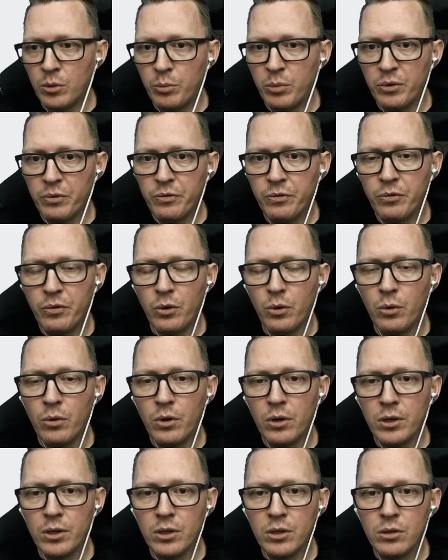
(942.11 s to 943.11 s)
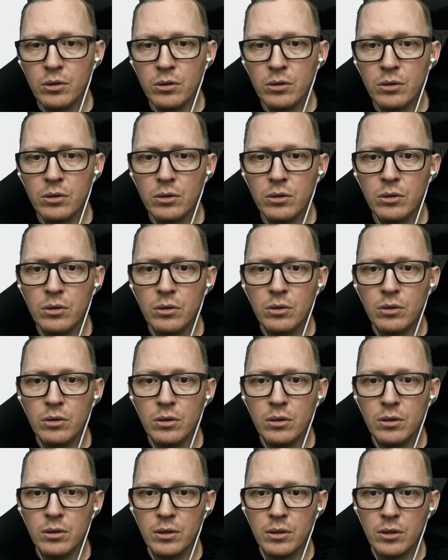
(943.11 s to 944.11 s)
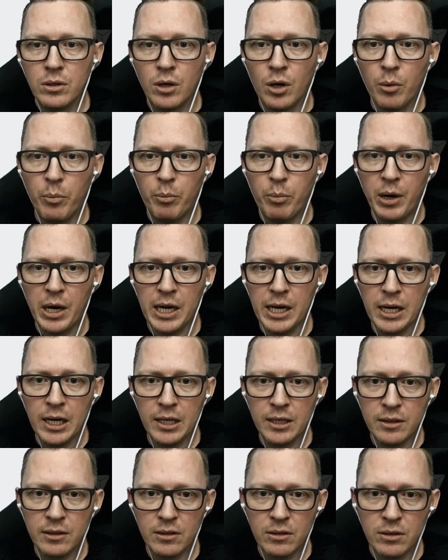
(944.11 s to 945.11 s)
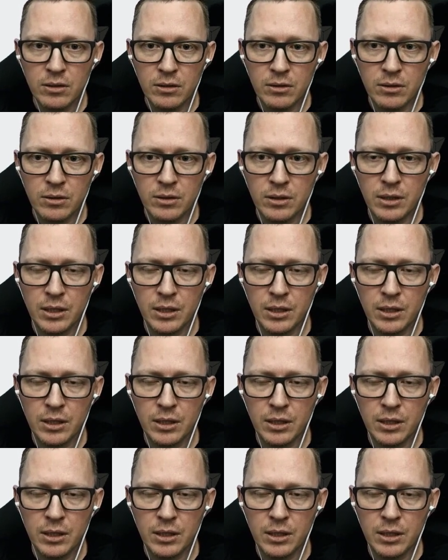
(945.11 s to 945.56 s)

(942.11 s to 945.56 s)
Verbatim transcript: before you compile it, and